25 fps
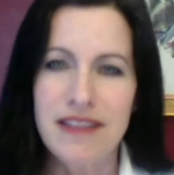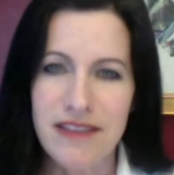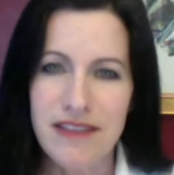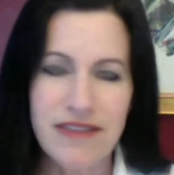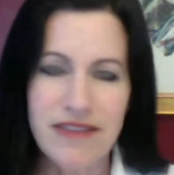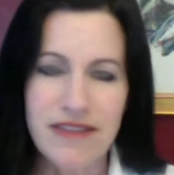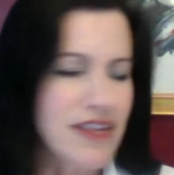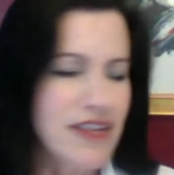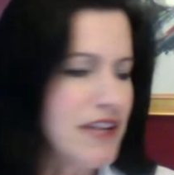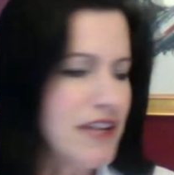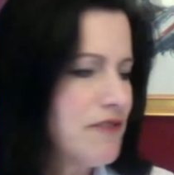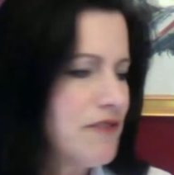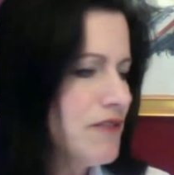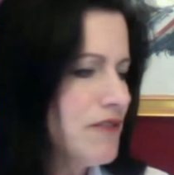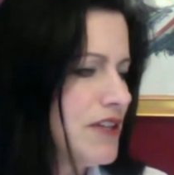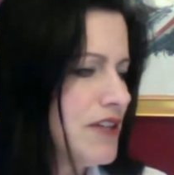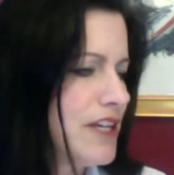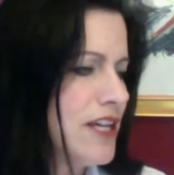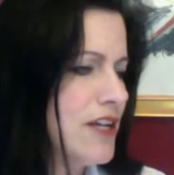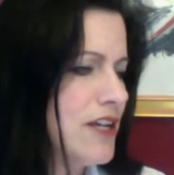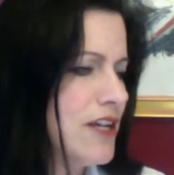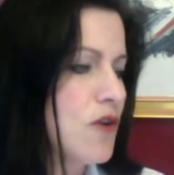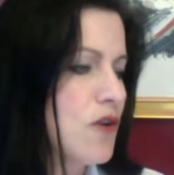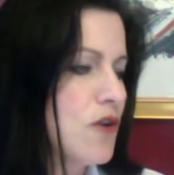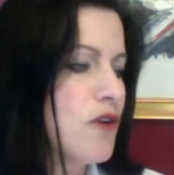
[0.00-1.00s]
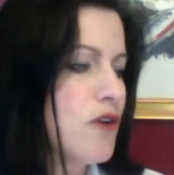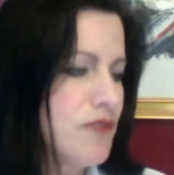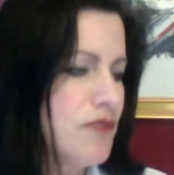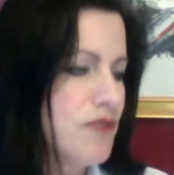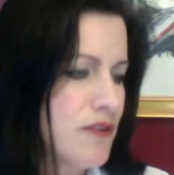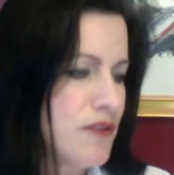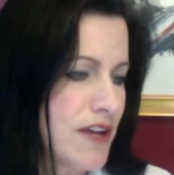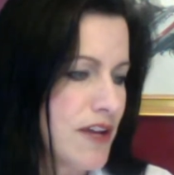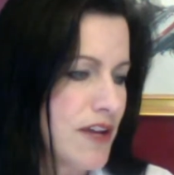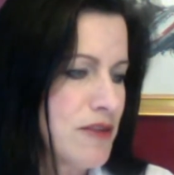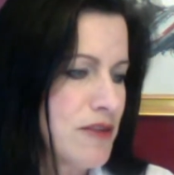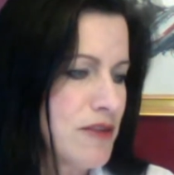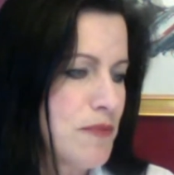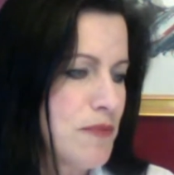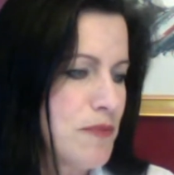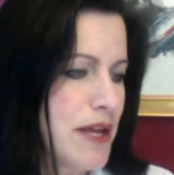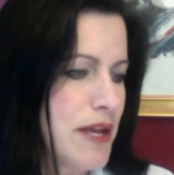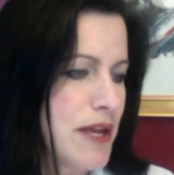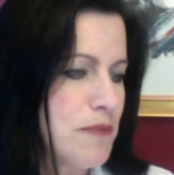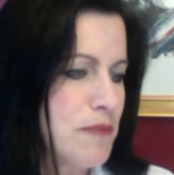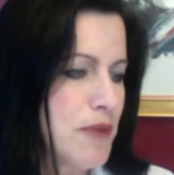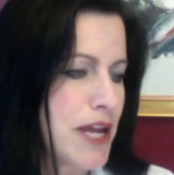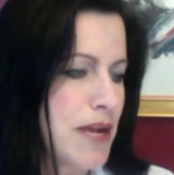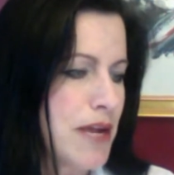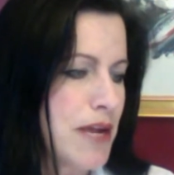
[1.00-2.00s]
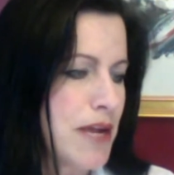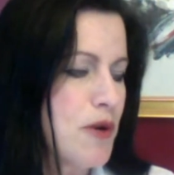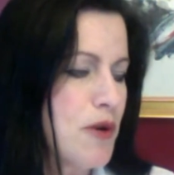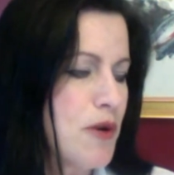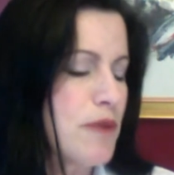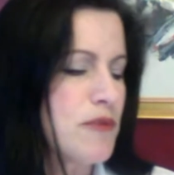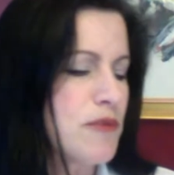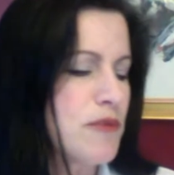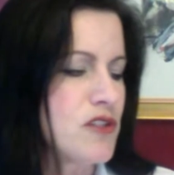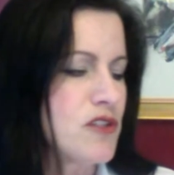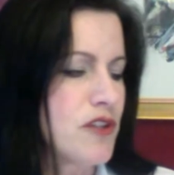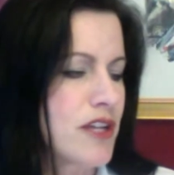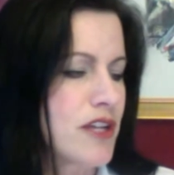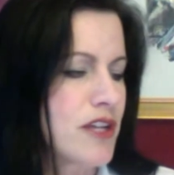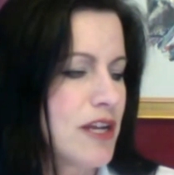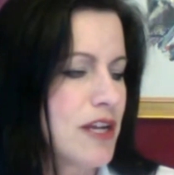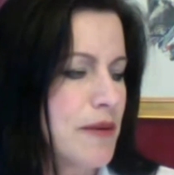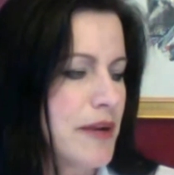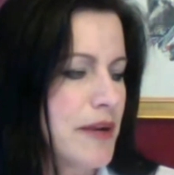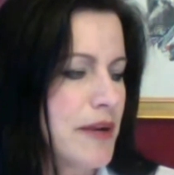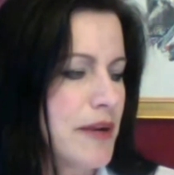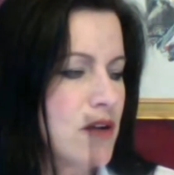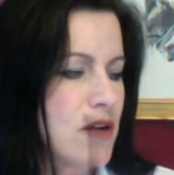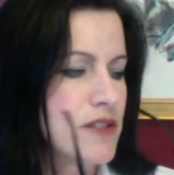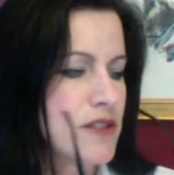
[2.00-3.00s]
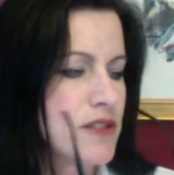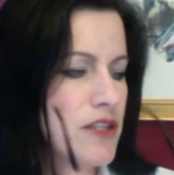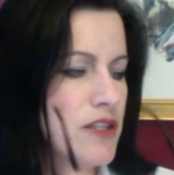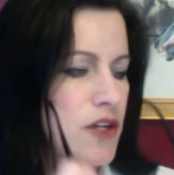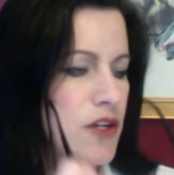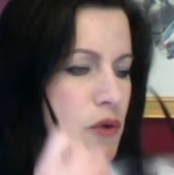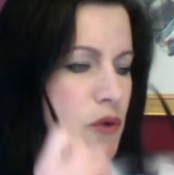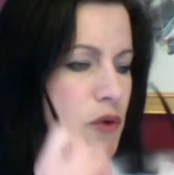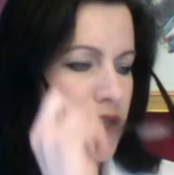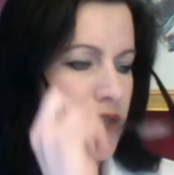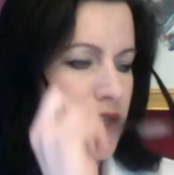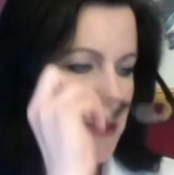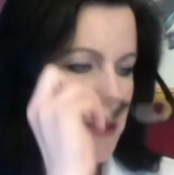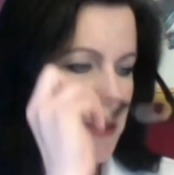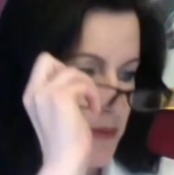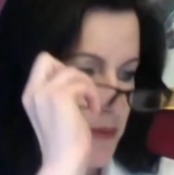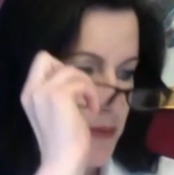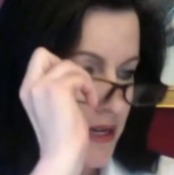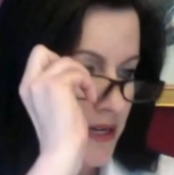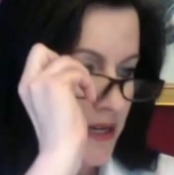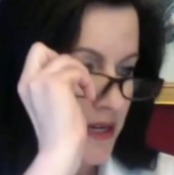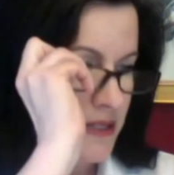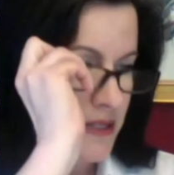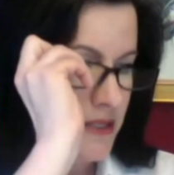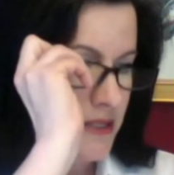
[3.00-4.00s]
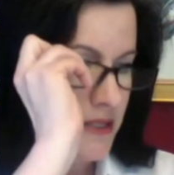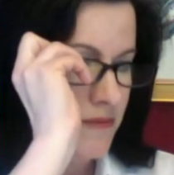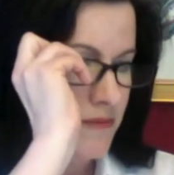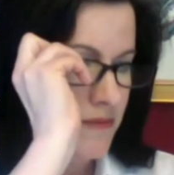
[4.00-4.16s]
Thankfully, or hopefully you've got the pen and paper. I'm just looking at my notes here quickly a minute.